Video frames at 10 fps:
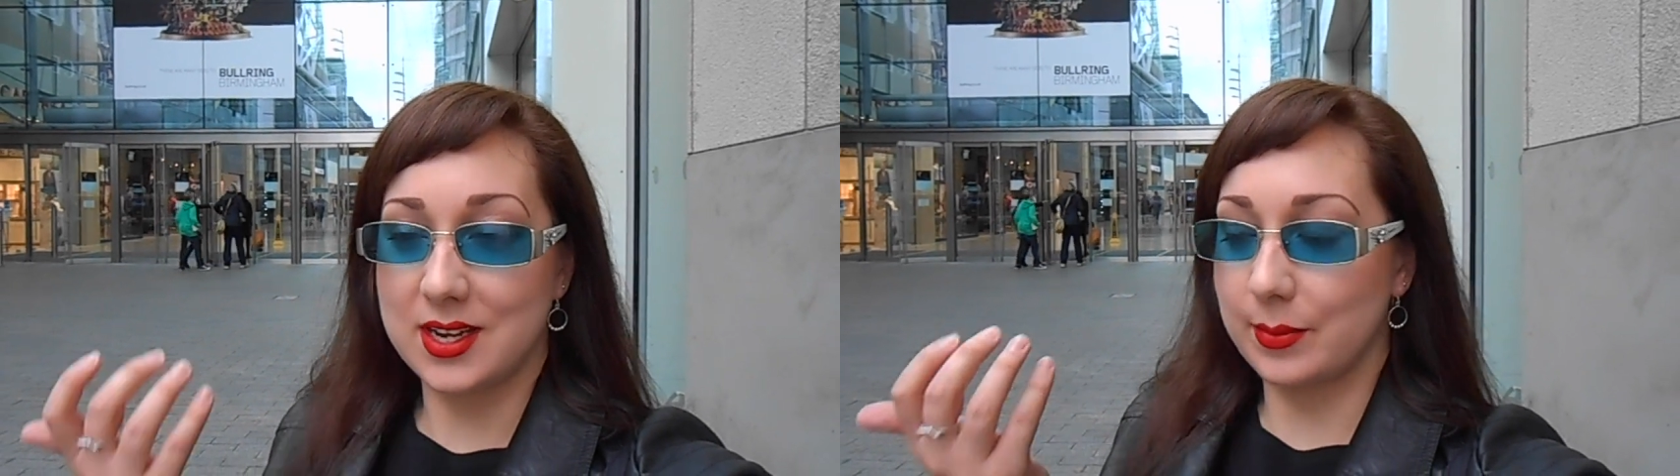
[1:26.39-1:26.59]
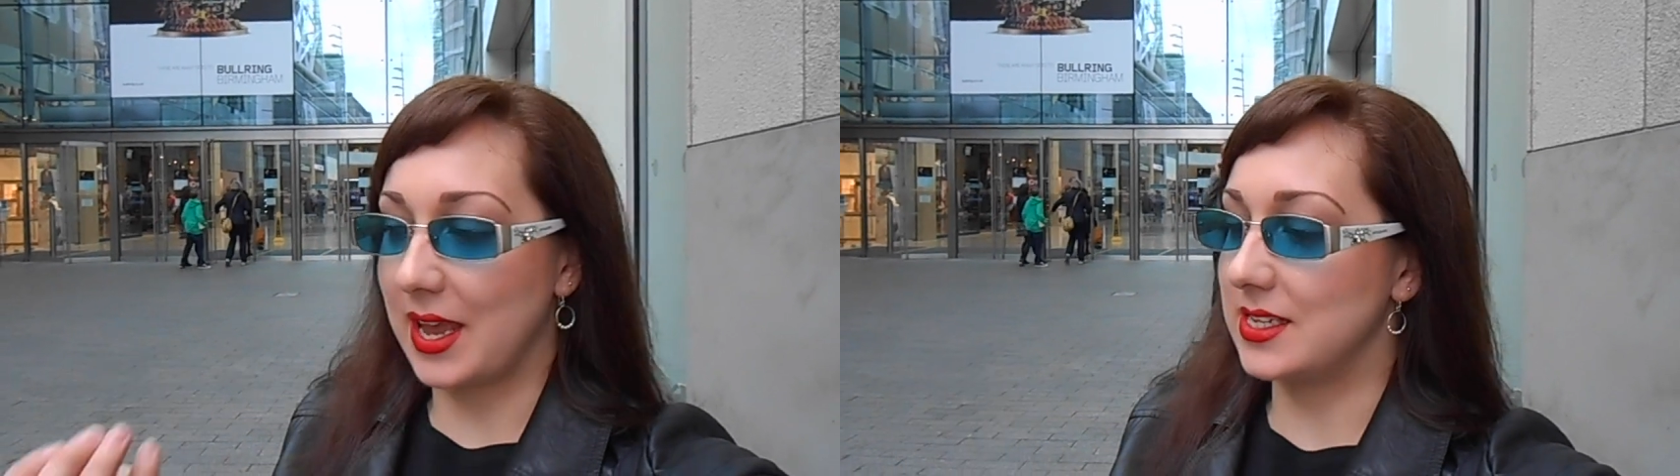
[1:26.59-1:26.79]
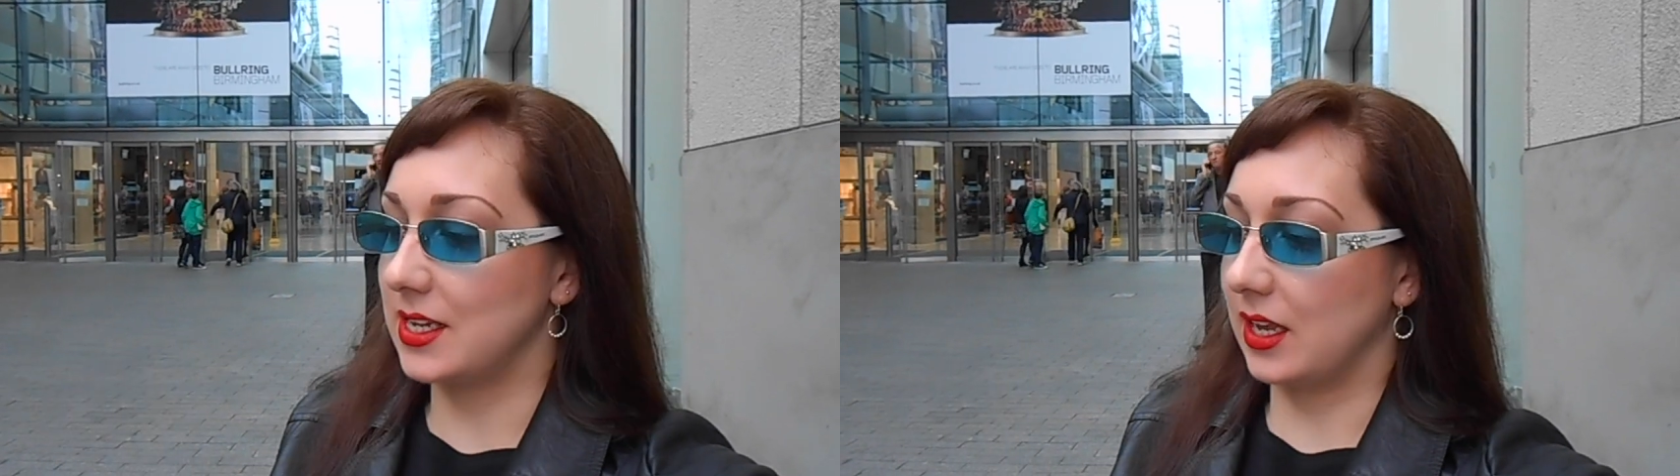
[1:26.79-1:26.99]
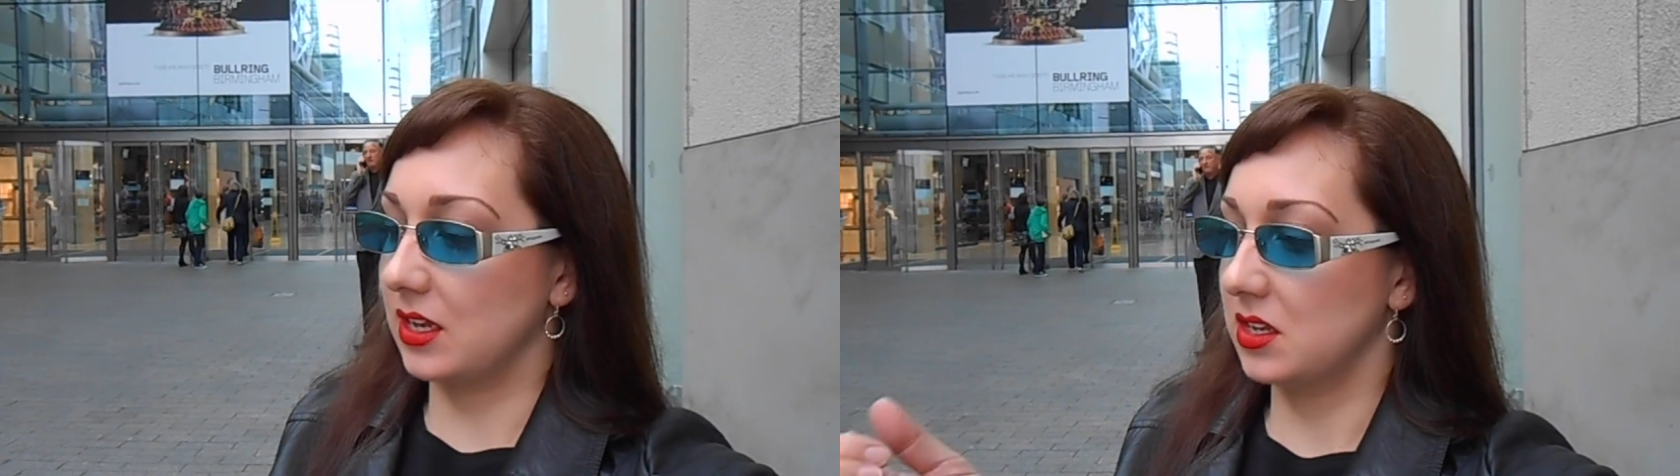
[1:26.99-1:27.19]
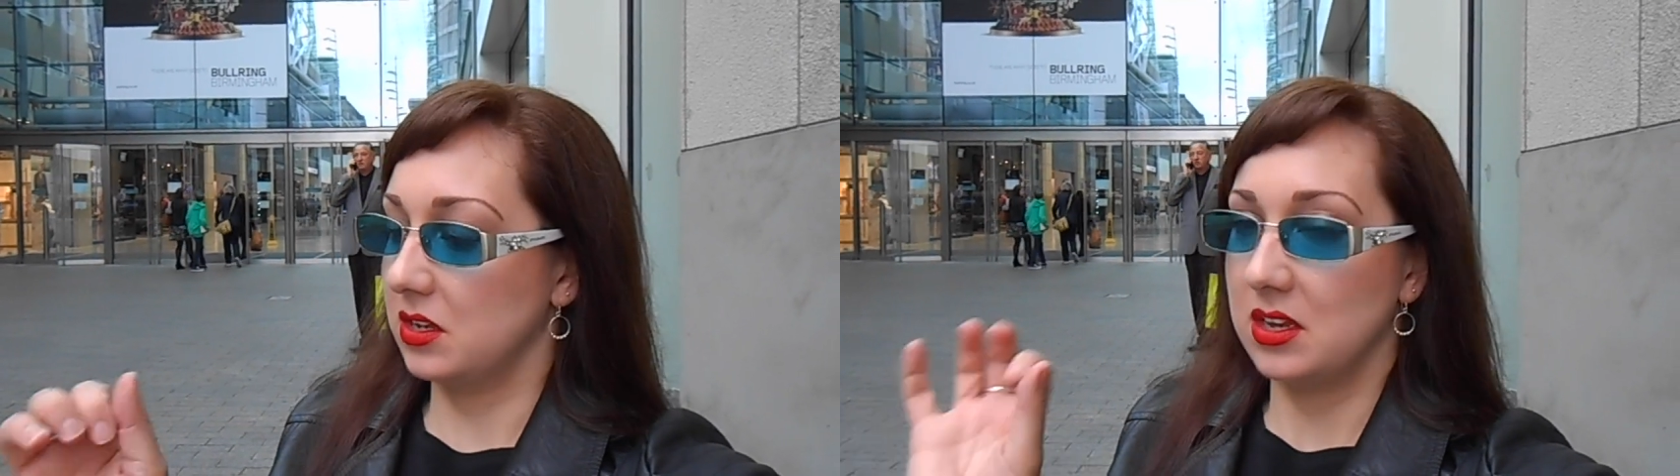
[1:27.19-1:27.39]
I end up getting
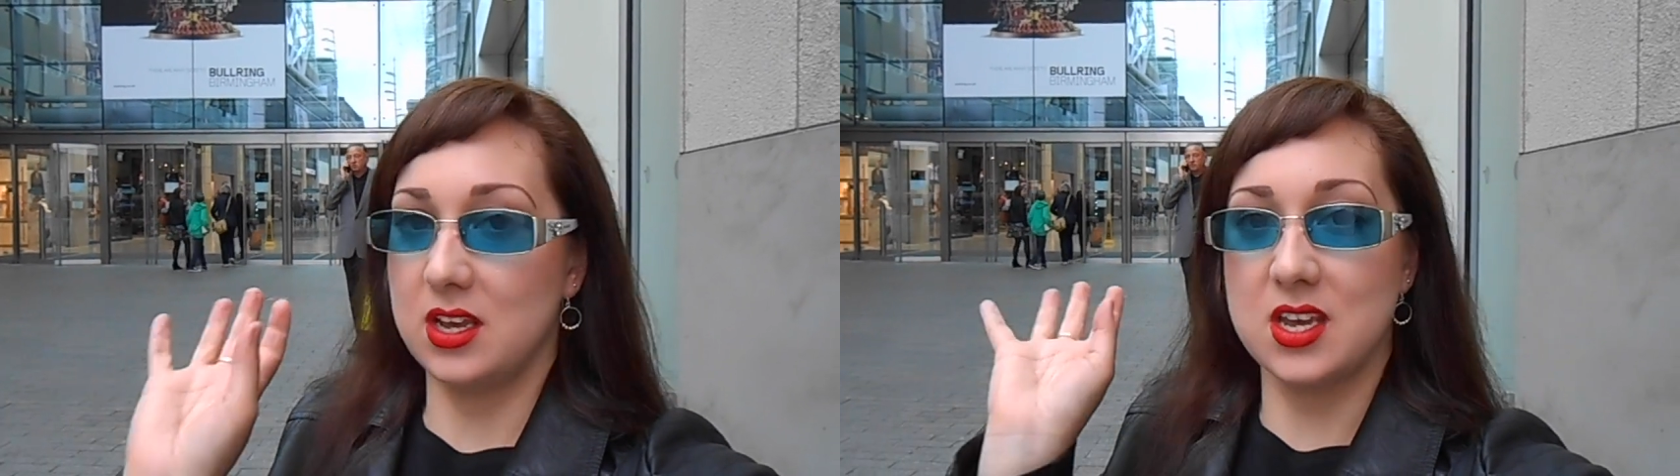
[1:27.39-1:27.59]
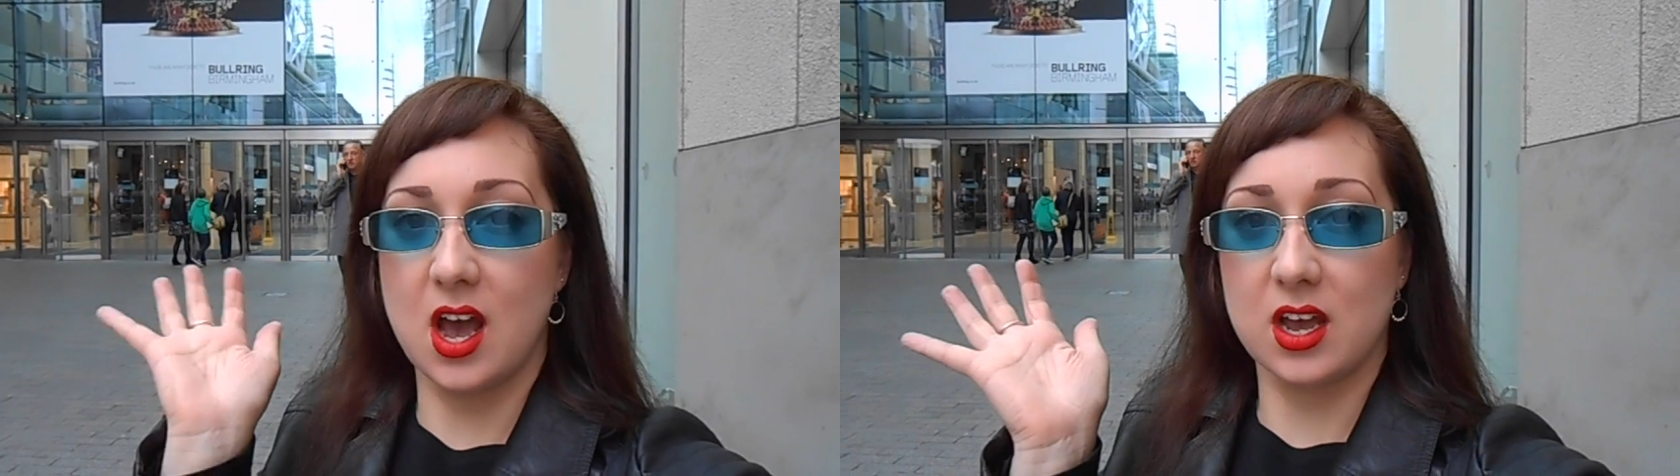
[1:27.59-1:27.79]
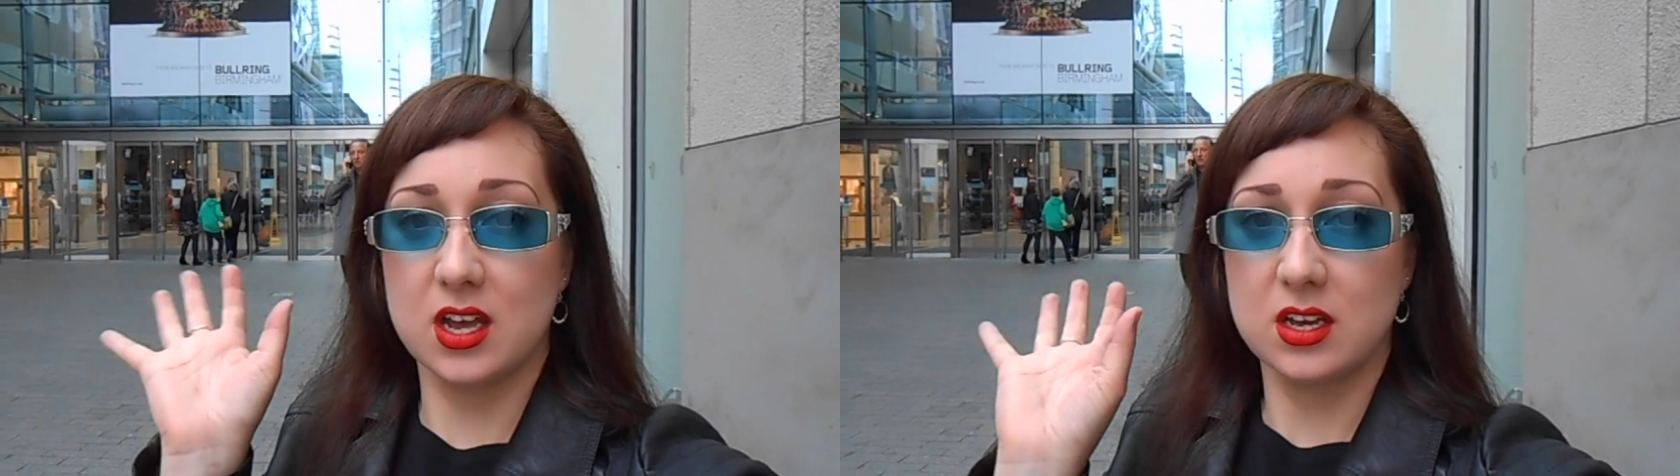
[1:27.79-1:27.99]
yuck